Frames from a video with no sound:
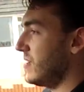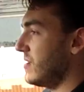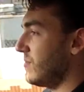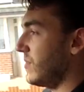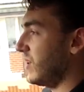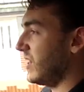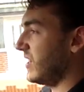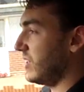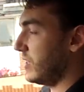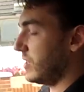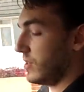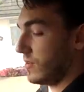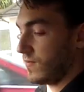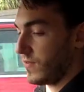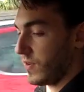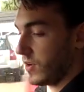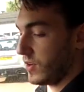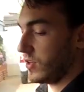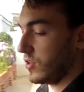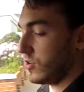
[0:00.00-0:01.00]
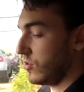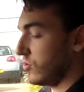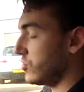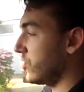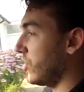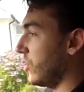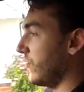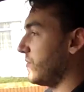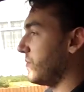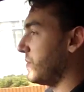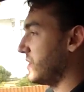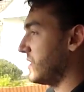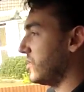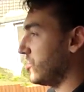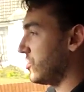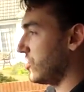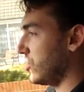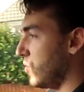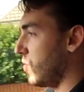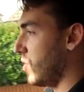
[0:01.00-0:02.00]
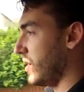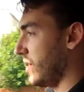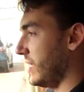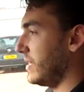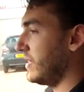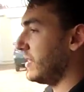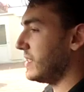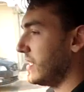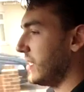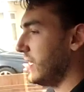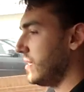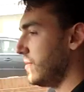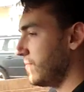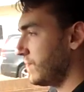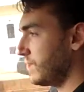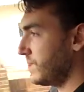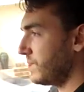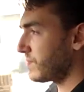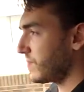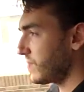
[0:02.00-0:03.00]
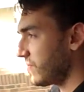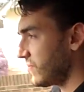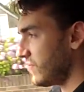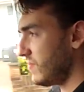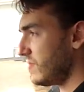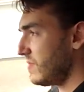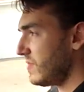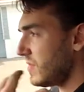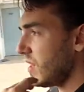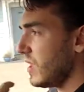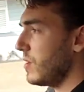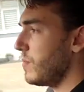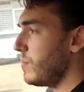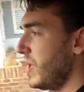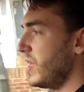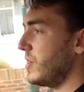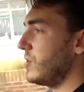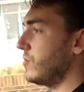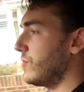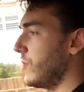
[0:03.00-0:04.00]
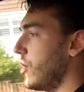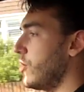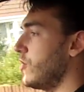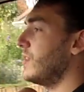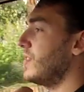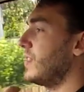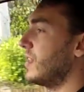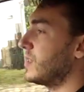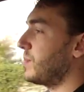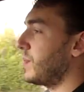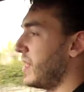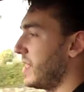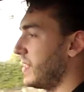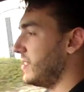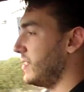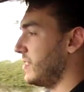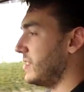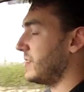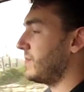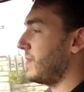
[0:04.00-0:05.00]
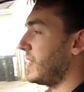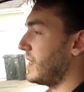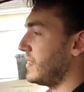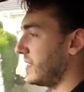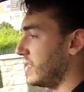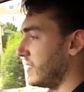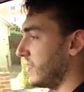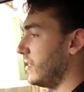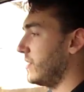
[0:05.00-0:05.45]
meaning you can find a good driving position quite easily. Middle row, there's plenty of space, and